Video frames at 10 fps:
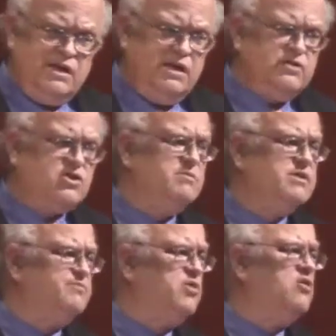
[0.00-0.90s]
In
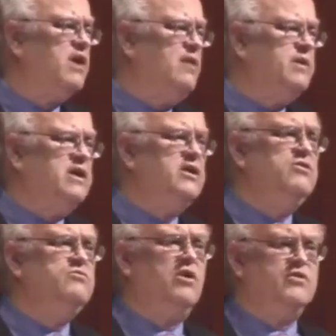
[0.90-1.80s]
terms of programming,
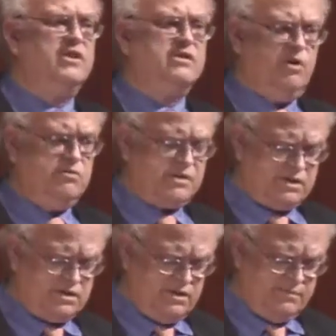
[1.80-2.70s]
you know this most,
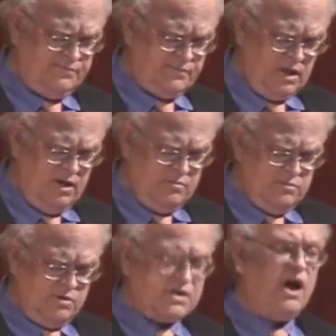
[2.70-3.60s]
um,
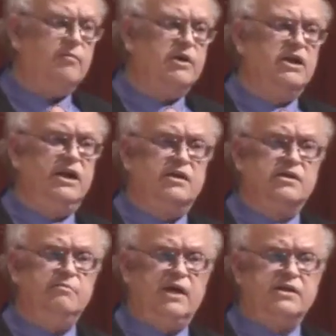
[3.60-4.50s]
most commonly as
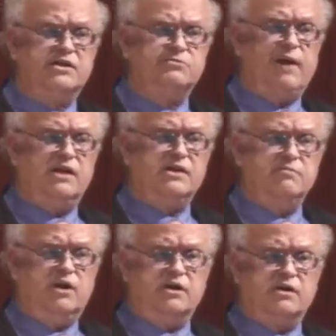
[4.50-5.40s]
the message
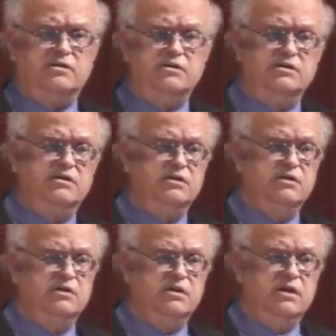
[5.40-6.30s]
passing model,
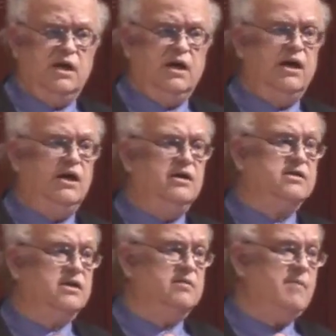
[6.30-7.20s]

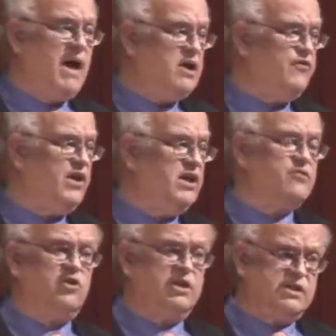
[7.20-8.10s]
as uh, manifest,
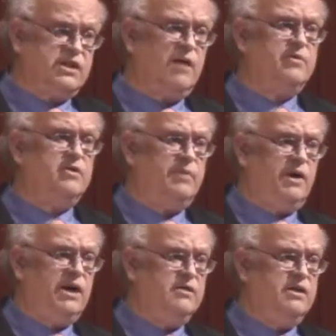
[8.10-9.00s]
for example,
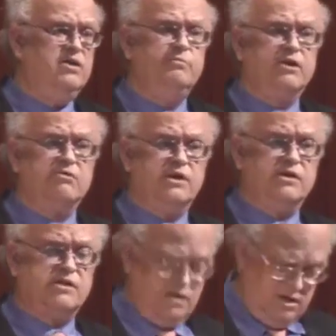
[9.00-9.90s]
by the
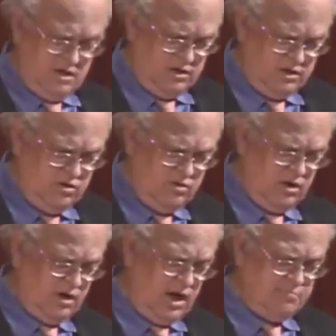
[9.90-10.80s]
ubiquitous U,
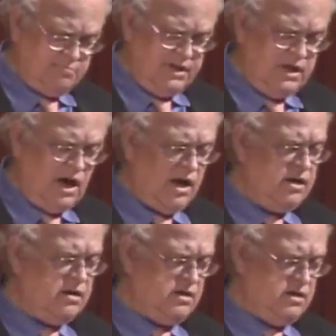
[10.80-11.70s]
uh,
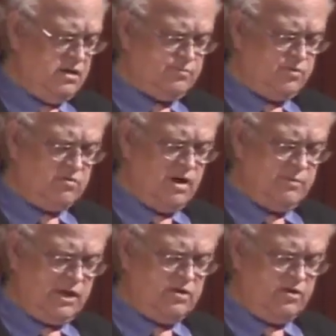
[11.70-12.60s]
MPI uh,
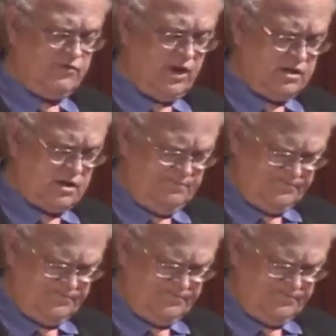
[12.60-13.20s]
programming interface.